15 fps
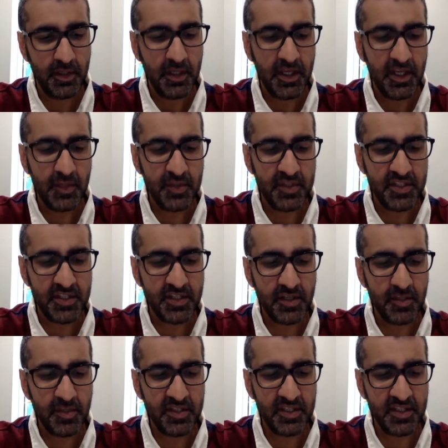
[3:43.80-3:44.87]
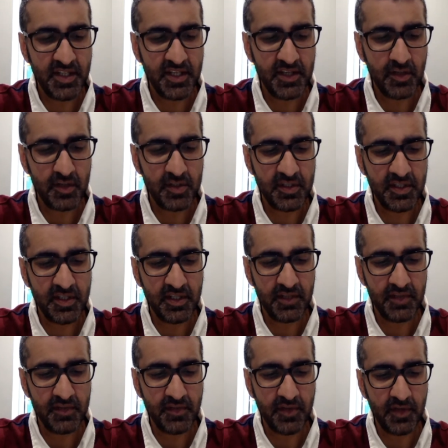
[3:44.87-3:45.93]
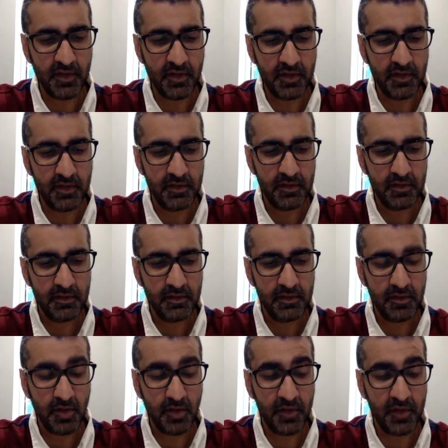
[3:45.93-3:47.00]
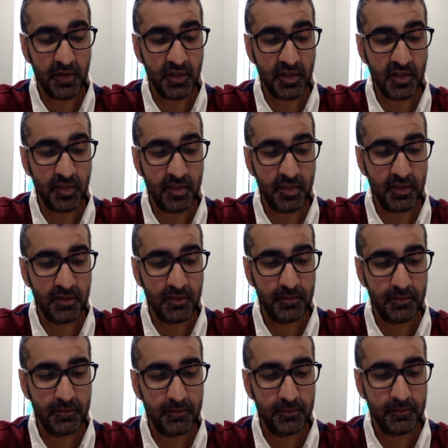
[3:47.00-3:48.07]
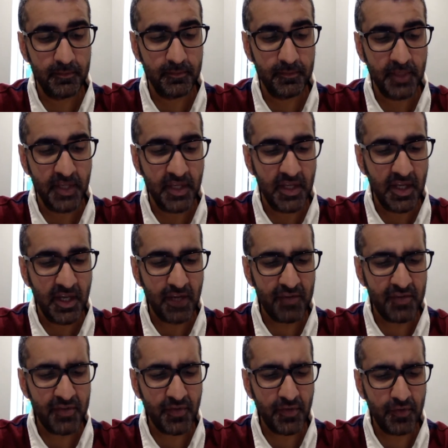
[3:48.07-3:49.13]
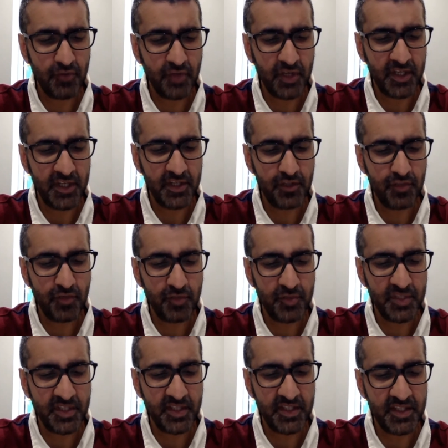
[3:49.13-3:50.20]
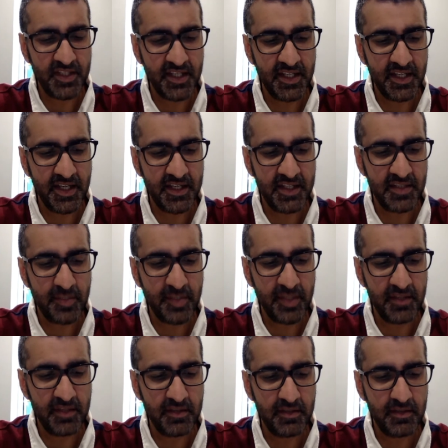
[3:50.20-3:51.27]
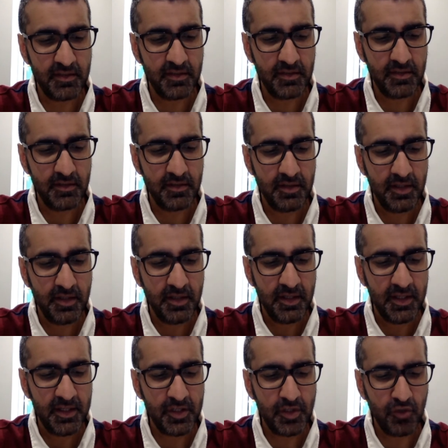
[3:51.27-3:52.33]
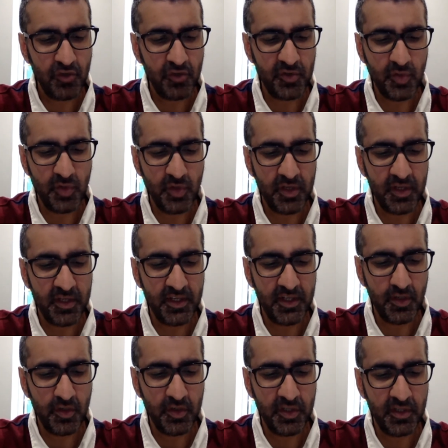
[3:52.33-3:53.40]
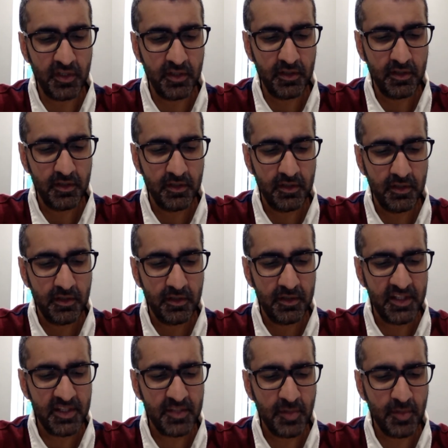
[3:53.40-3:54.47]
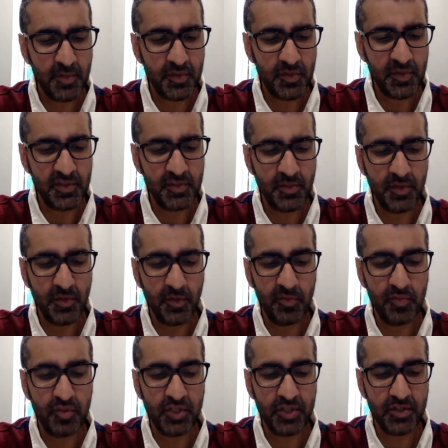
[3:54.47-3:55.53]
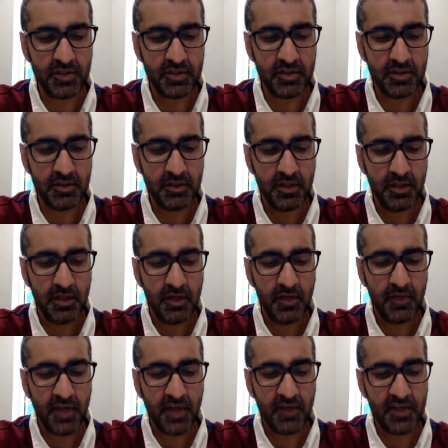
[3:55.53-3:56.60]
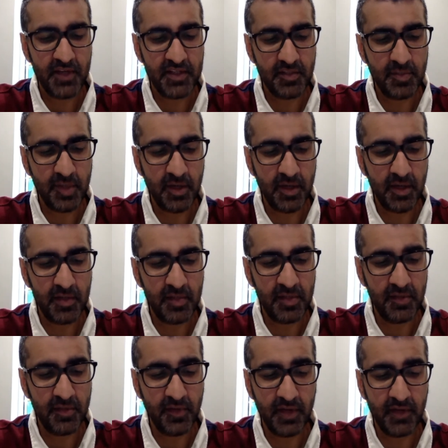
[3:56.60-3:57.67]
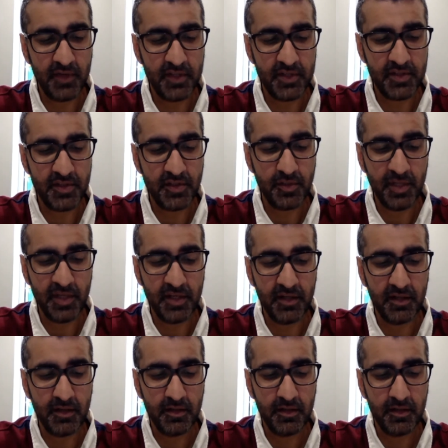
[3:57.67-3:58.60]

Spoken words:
He was determined today not to think of his father, not if he could help it. Harry's phone rang, interrupting his heat-haze piece. He saw it was work and ignored it. These moments with his mother were precious. 5 years apart had been 5 years too many.